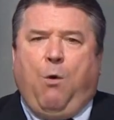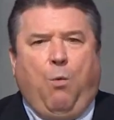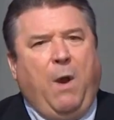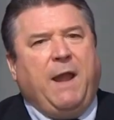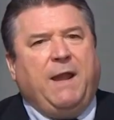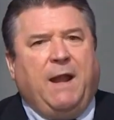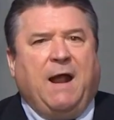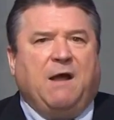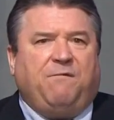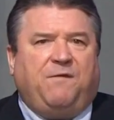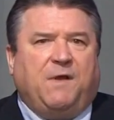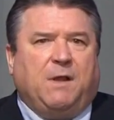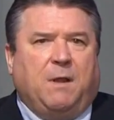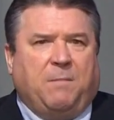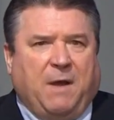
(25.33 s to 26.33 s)
how Wade and I
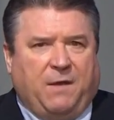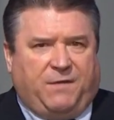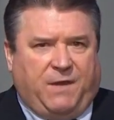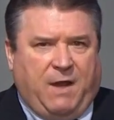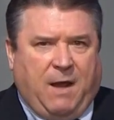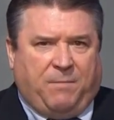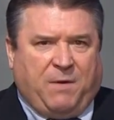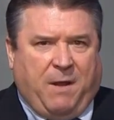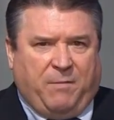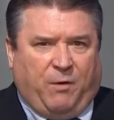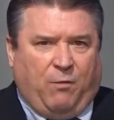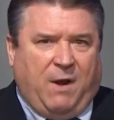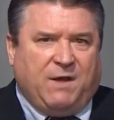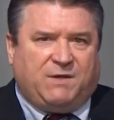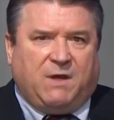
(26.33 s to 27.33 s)
feel about the
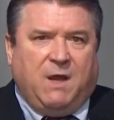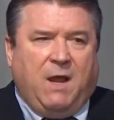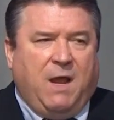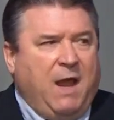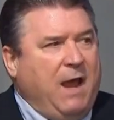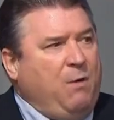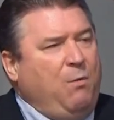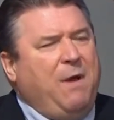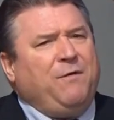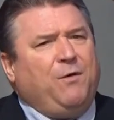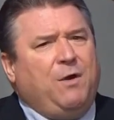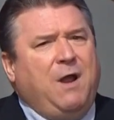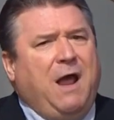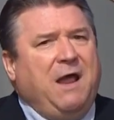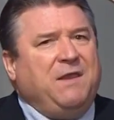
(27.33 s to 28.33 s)
upcoming race and
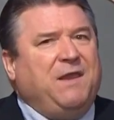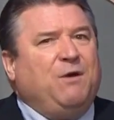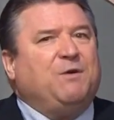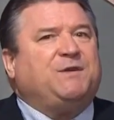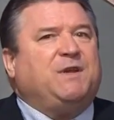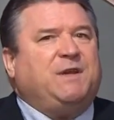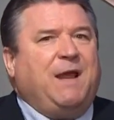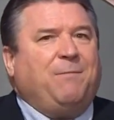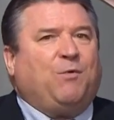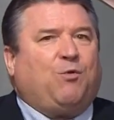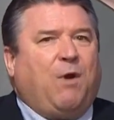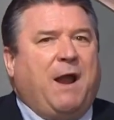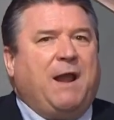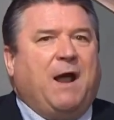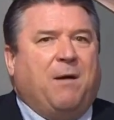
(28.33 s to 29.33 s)
whether or not there is a
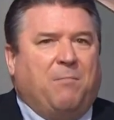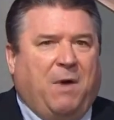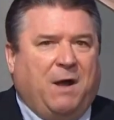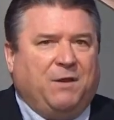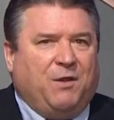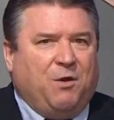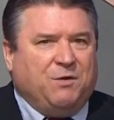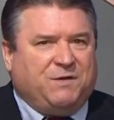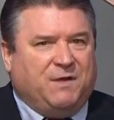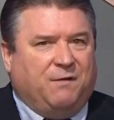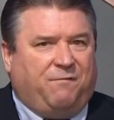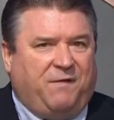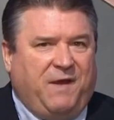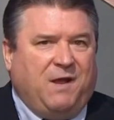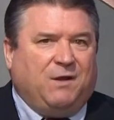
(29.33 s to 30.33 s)
Democrat among those
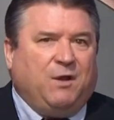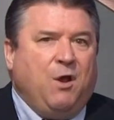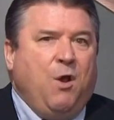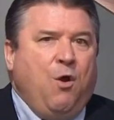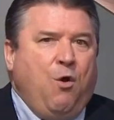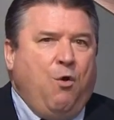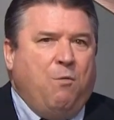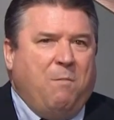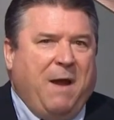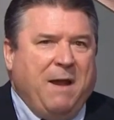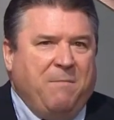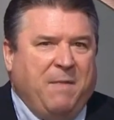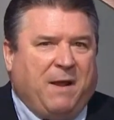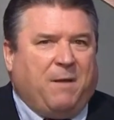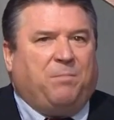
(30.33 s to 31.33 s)
in the field who
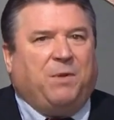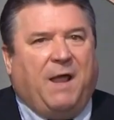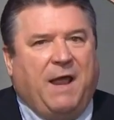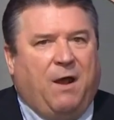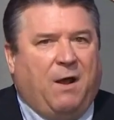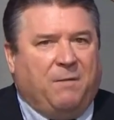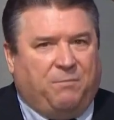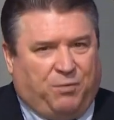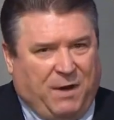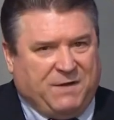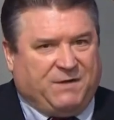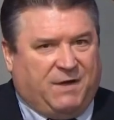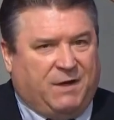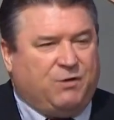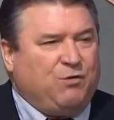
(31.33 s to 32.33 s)
might make a play on
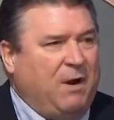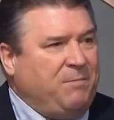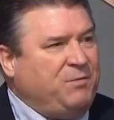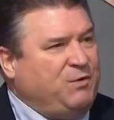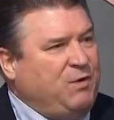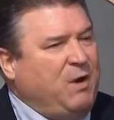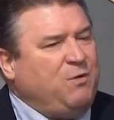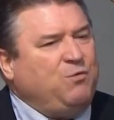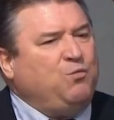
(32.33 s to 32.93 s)
President Trump.